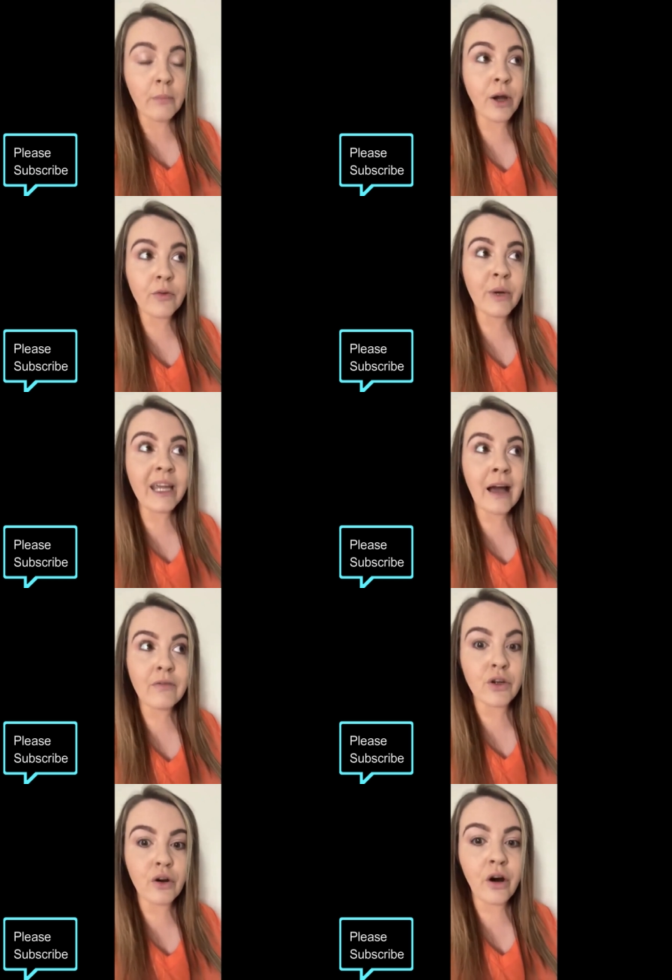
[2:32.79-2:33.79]
But if we
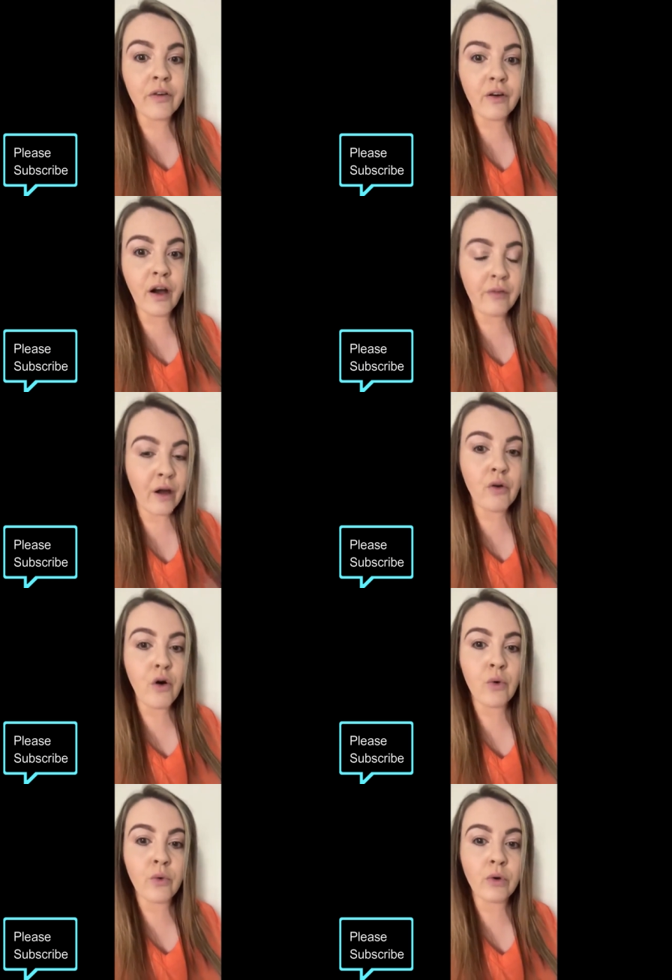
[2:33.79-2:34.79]
have enough of our
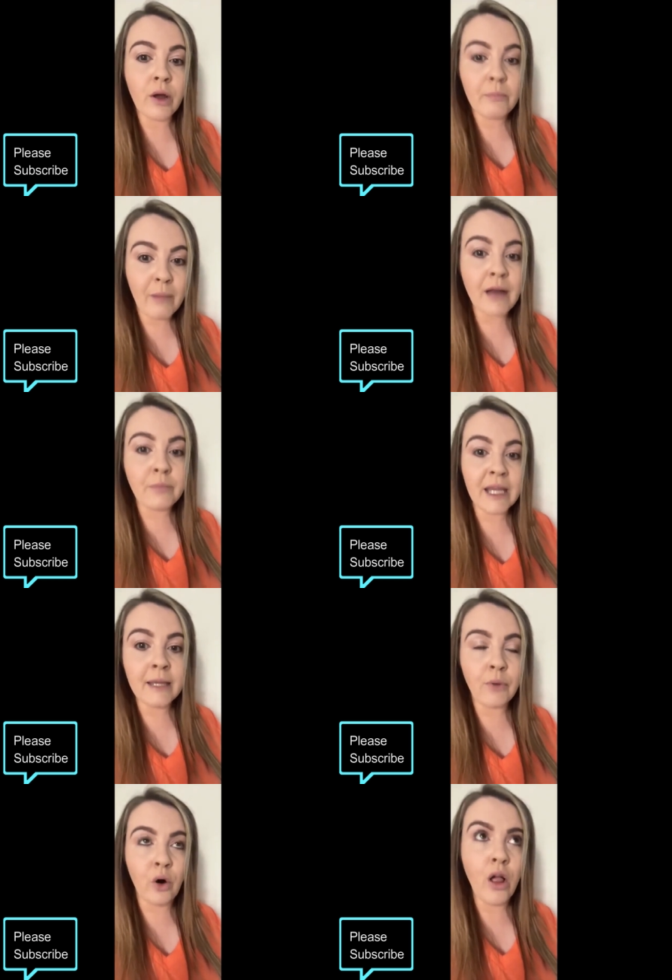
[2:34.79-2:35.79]
own bad
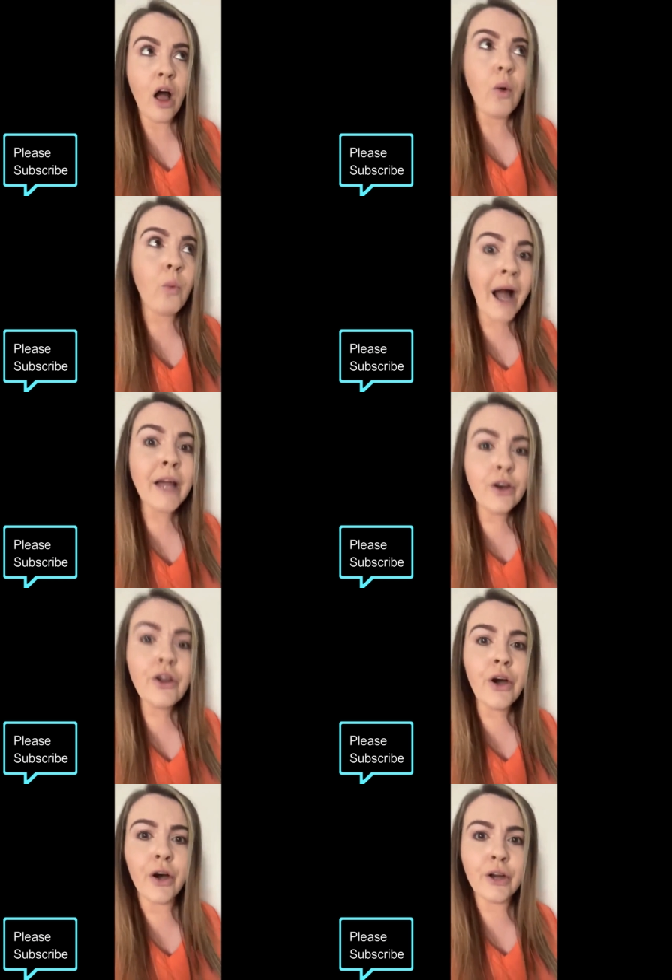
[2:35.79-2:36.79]
people. Why
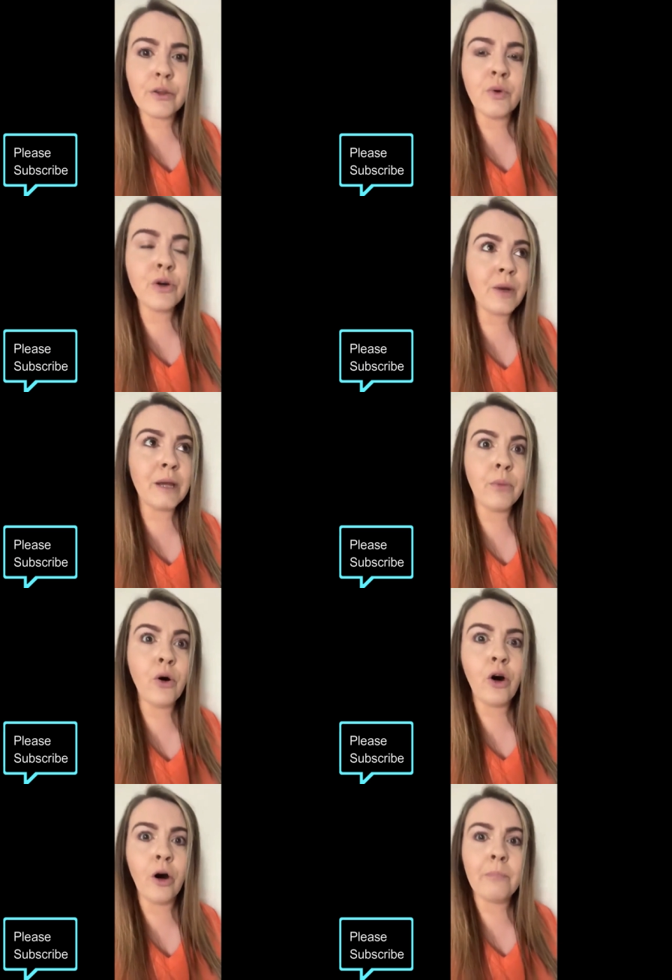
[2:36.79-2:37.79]
on earth would we
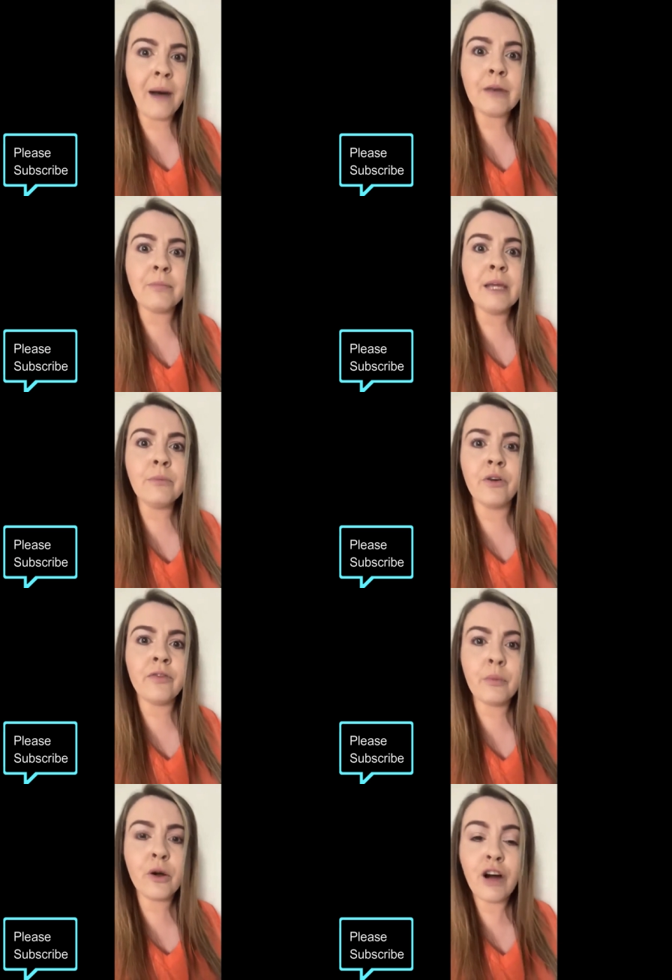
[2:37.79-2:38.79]
import bad people
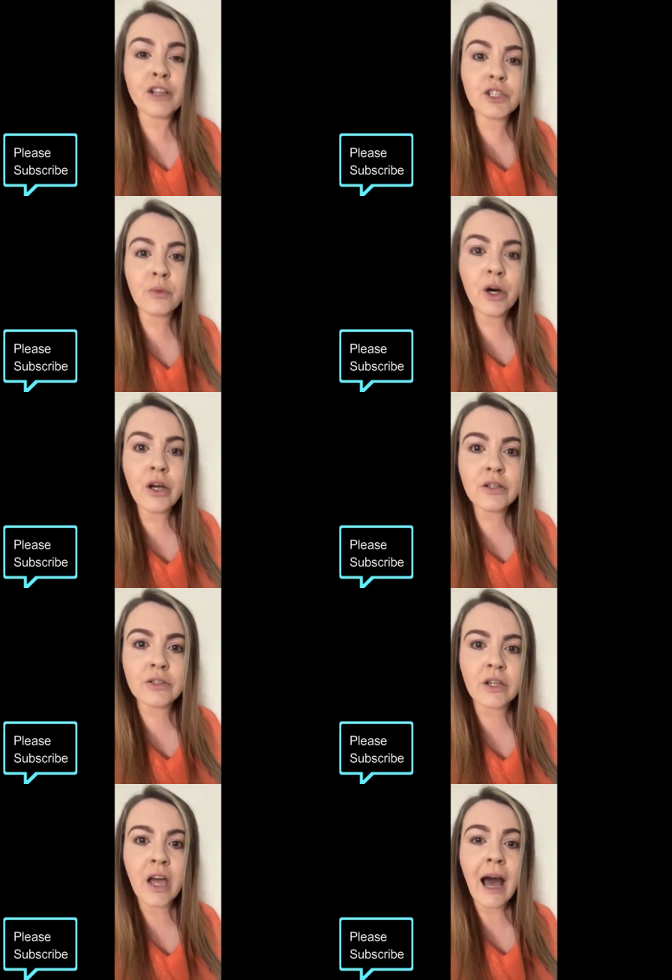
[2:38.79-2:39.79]
from across the
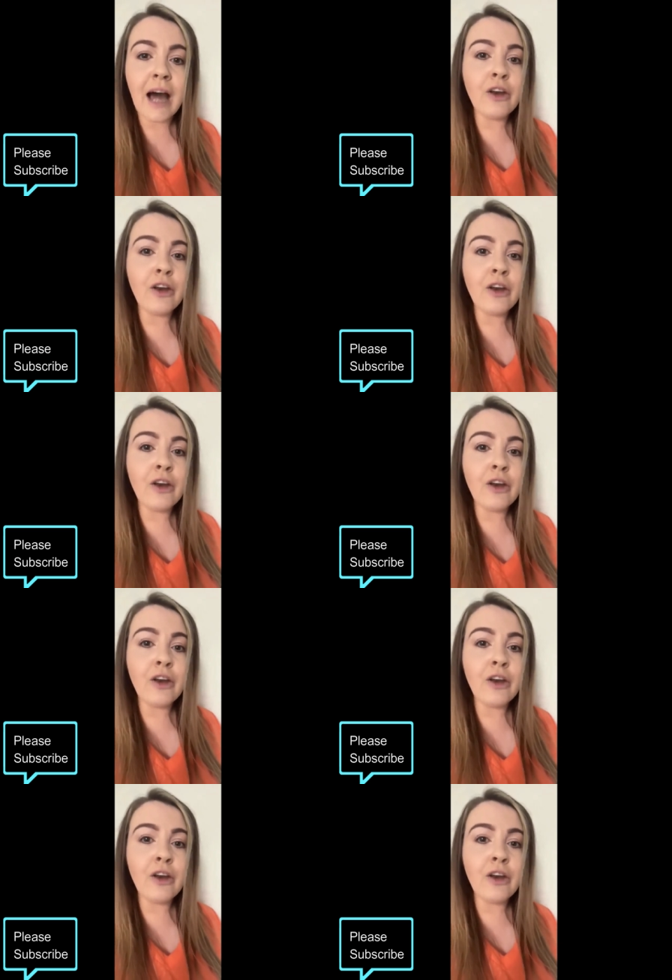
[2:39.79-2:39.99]
world